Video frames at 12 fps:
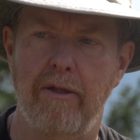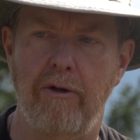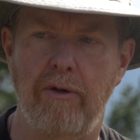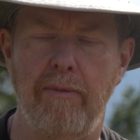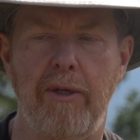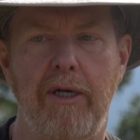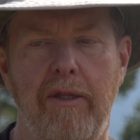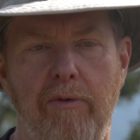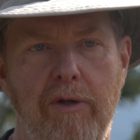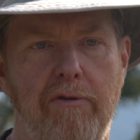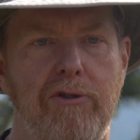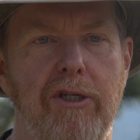they're limited in that
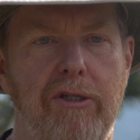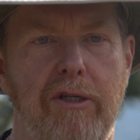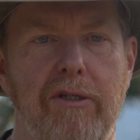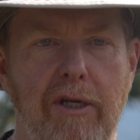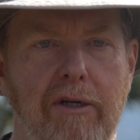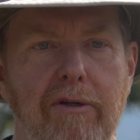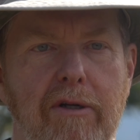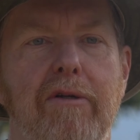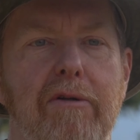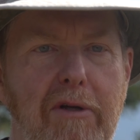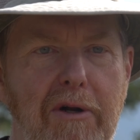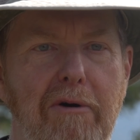it gives us a single,
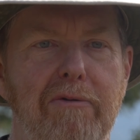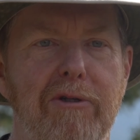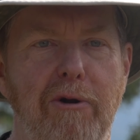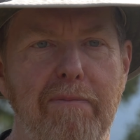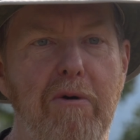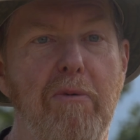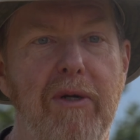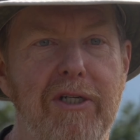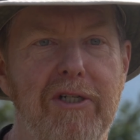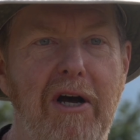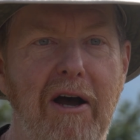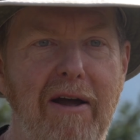sort of moment
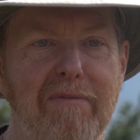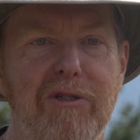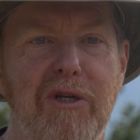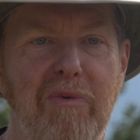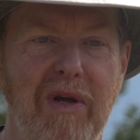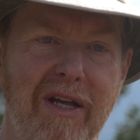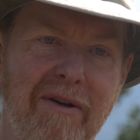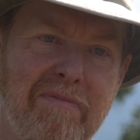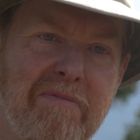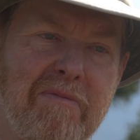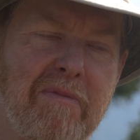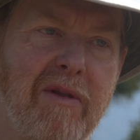in time. So
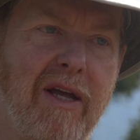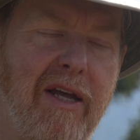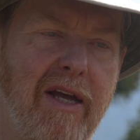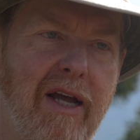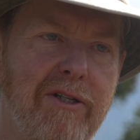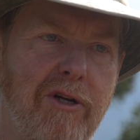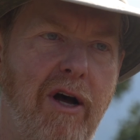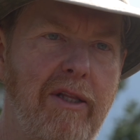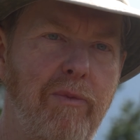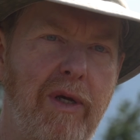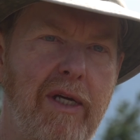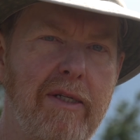it's not
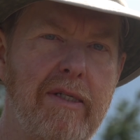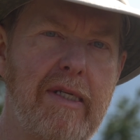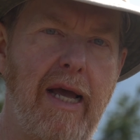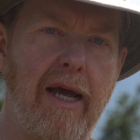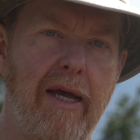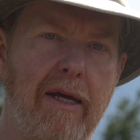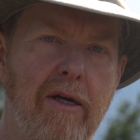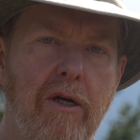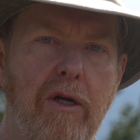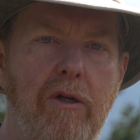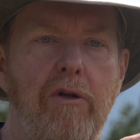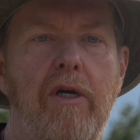that we can say,
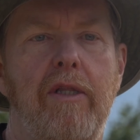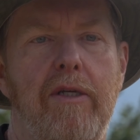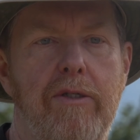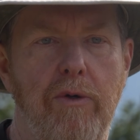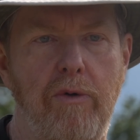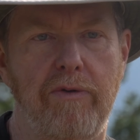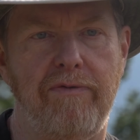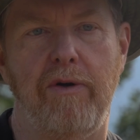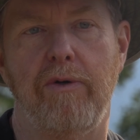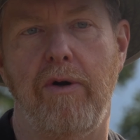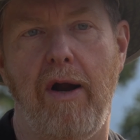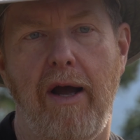look at this old
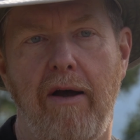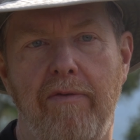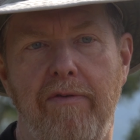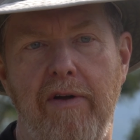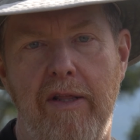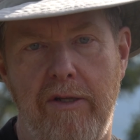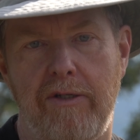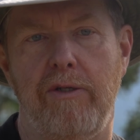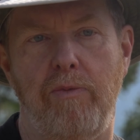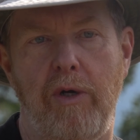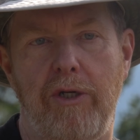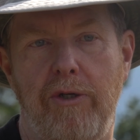photograph and this
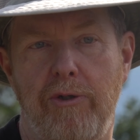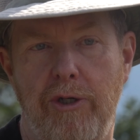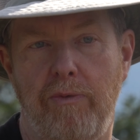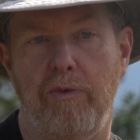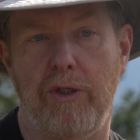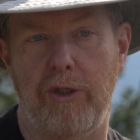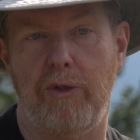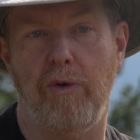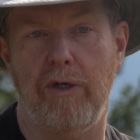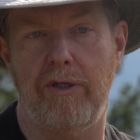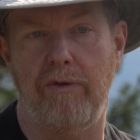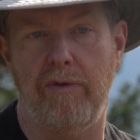is what you should
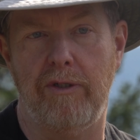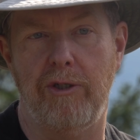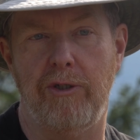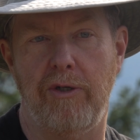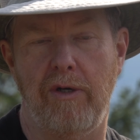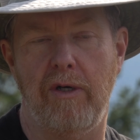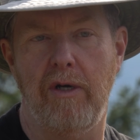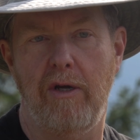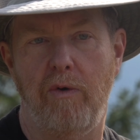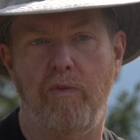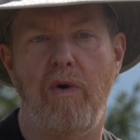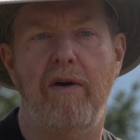restore to. This is your
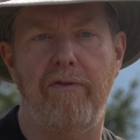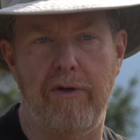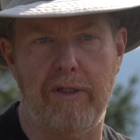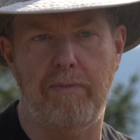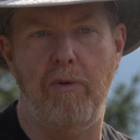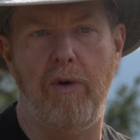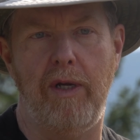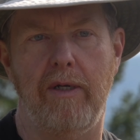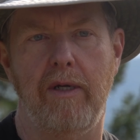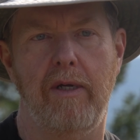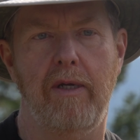reference point.